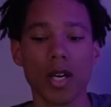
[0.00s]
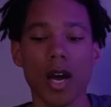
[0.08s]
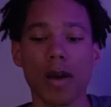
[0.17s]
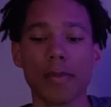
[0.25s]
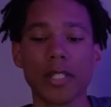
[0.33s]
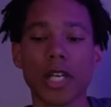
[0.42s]

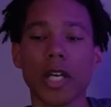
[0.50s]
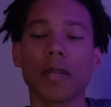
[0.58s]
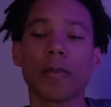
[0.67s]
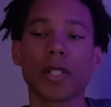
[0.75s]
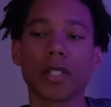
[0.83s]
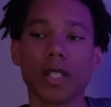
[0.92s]
I've been
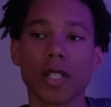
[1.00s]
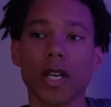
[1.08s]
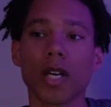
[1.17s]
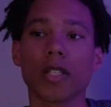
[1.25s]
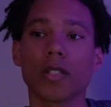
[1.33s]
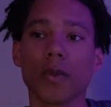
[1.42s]
documenting a
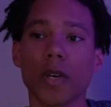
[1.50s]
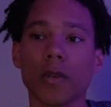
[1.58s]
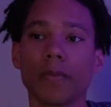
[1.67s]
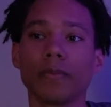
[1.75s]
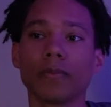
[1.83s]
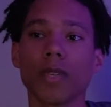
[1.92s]
lot as
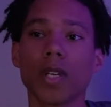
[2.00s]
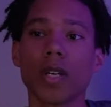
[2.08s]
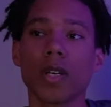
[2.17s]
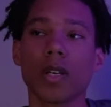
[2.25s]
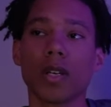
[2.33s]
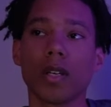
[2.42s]
well.
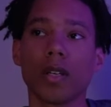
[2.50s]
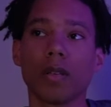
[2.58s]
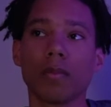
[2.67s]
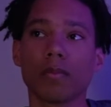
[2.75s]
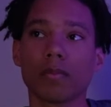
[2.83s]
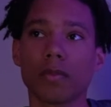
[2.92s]

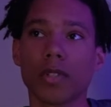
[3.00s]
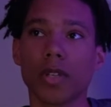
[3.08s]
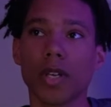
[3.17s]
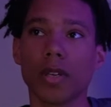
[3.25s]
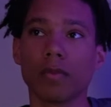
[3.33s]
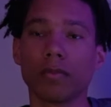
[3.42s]
So yeah,